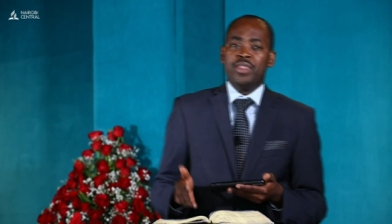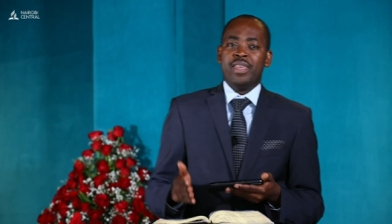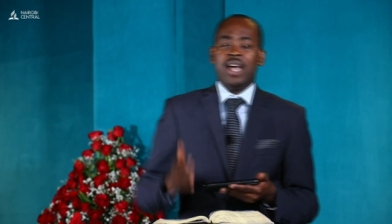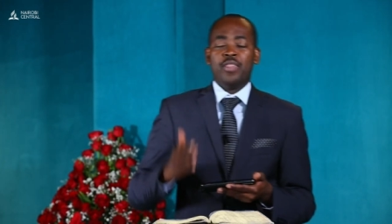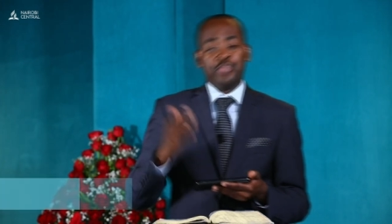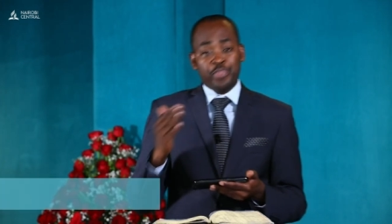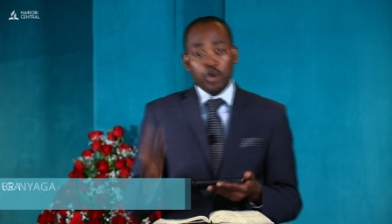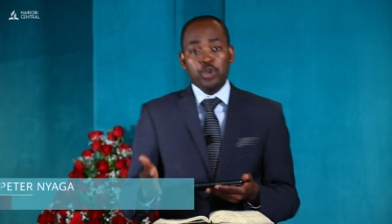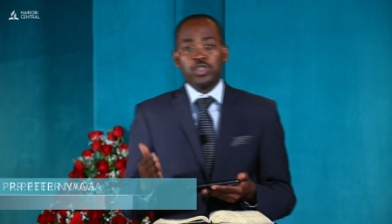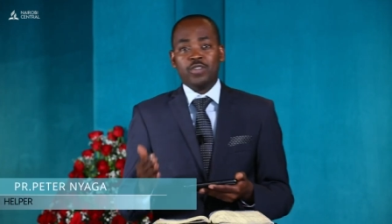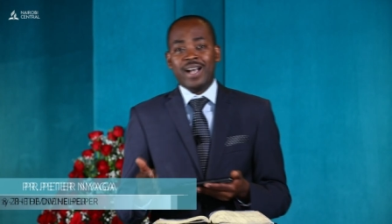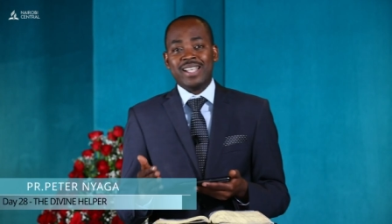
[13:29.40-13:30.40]
there are
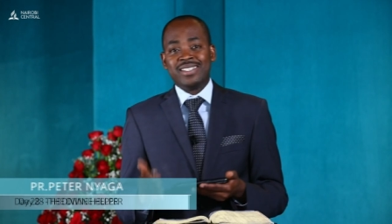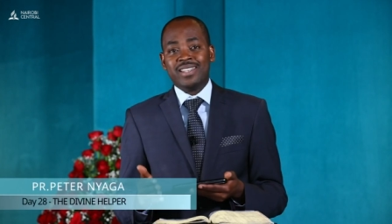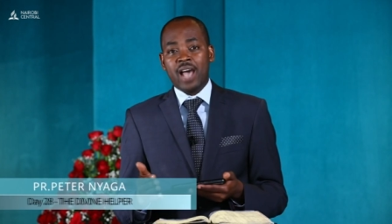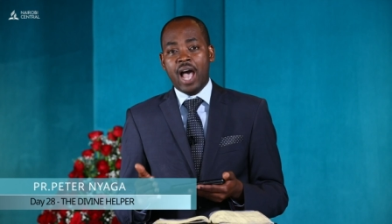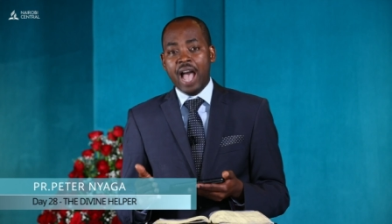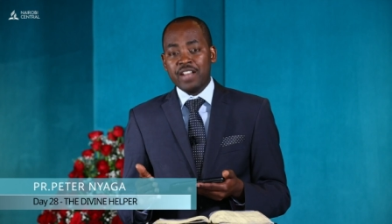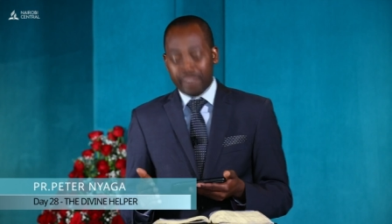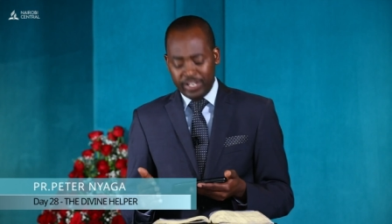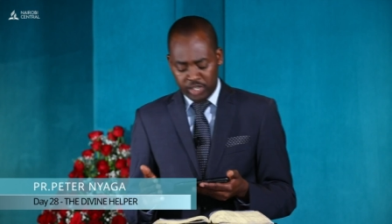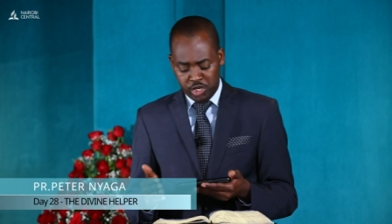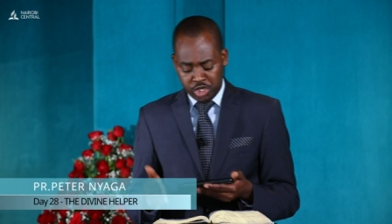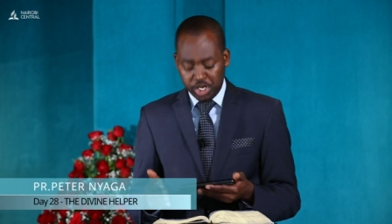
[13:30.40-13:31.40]
those of us in the
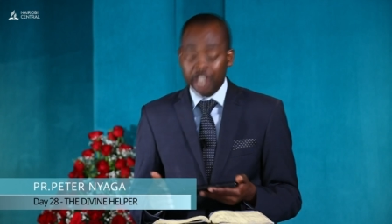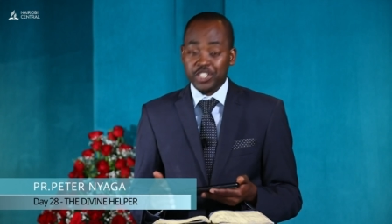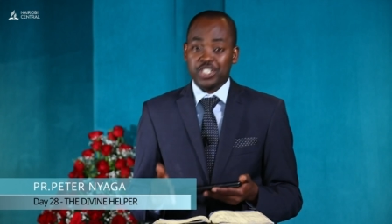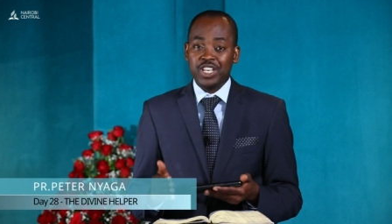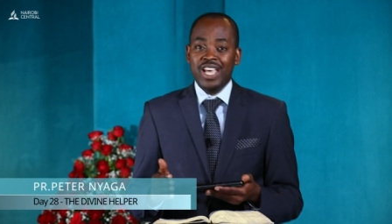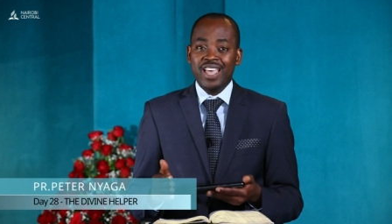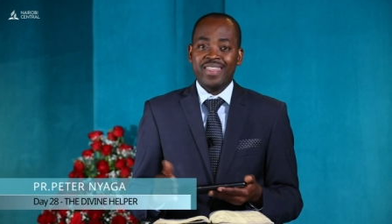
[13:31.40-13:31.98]
Adventist church